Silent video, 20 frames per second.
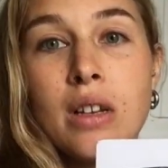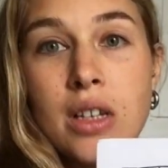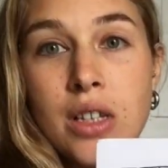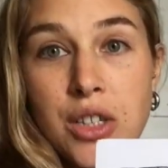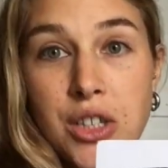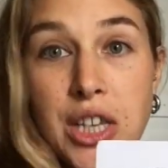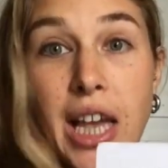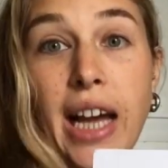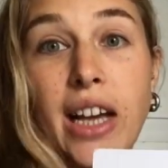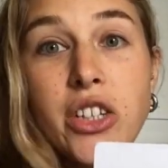
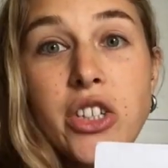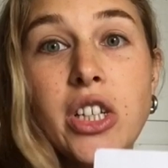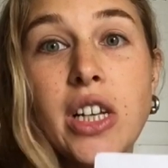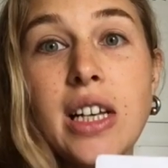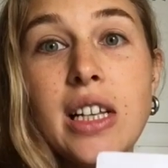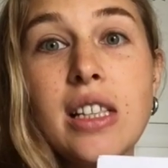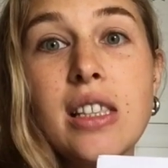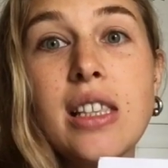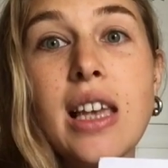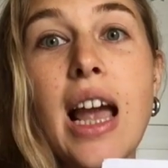
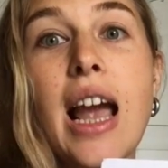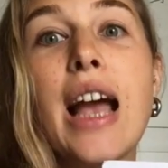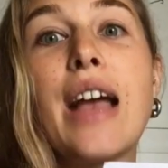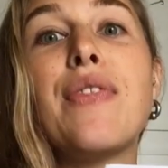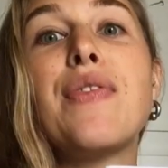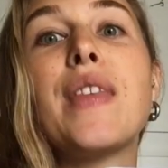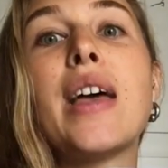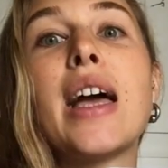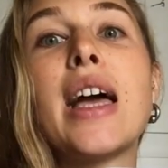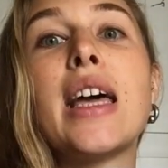sections
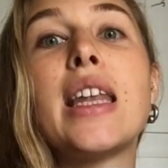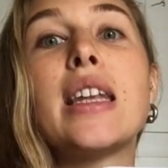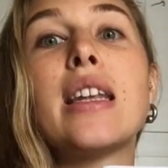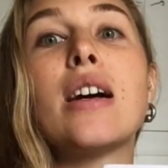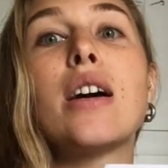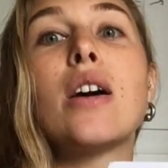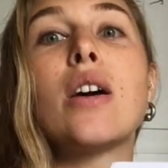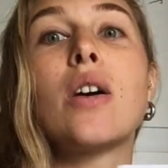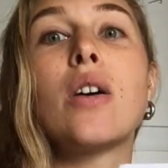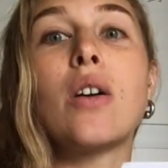and
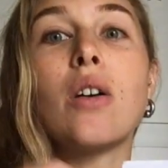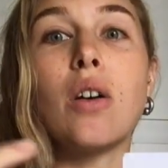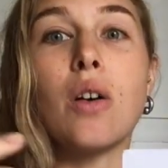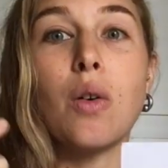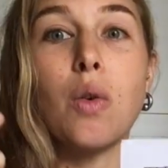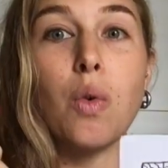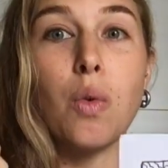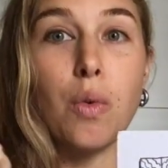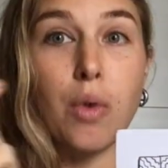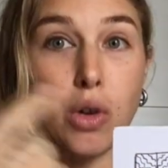then
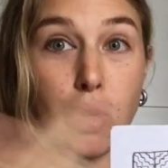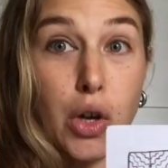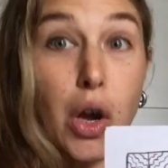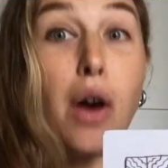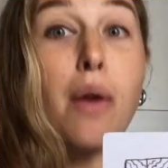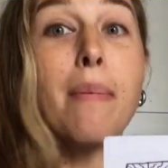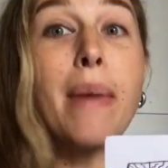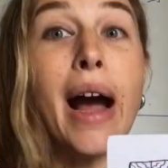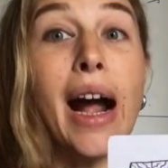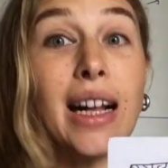
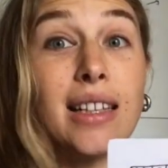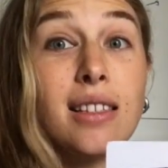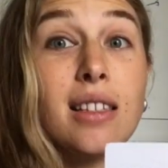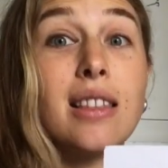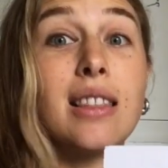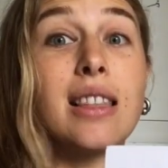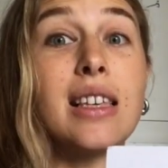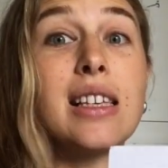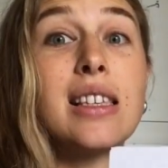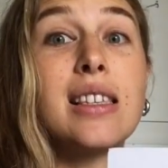go back
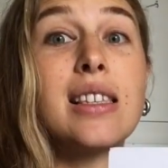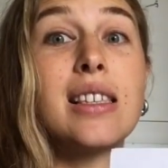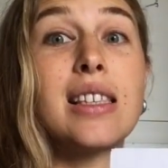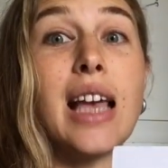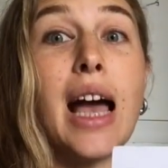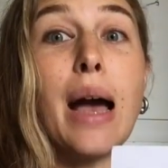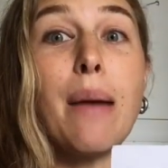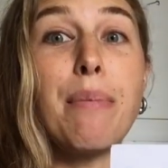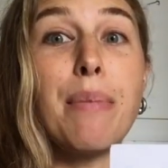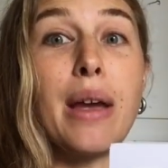to this
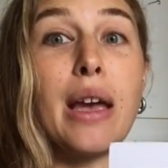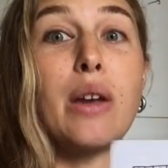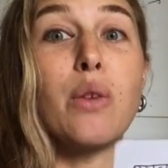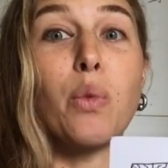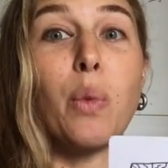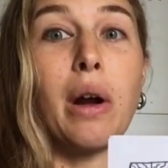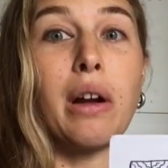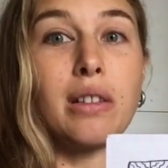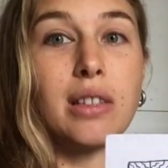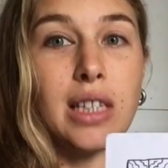step
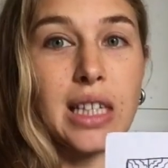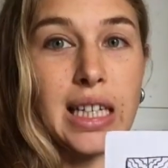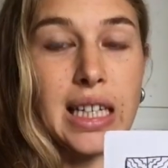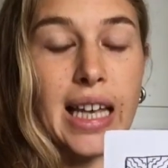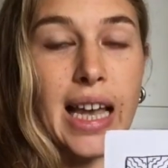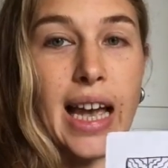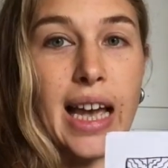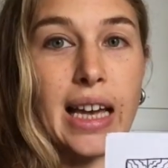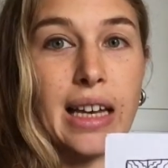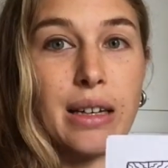and weld it
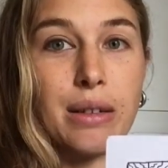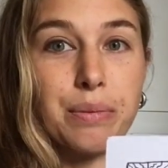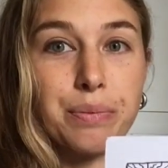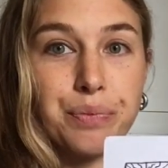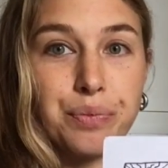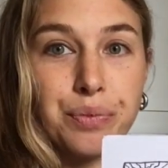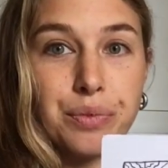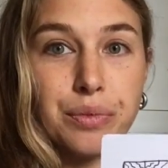again.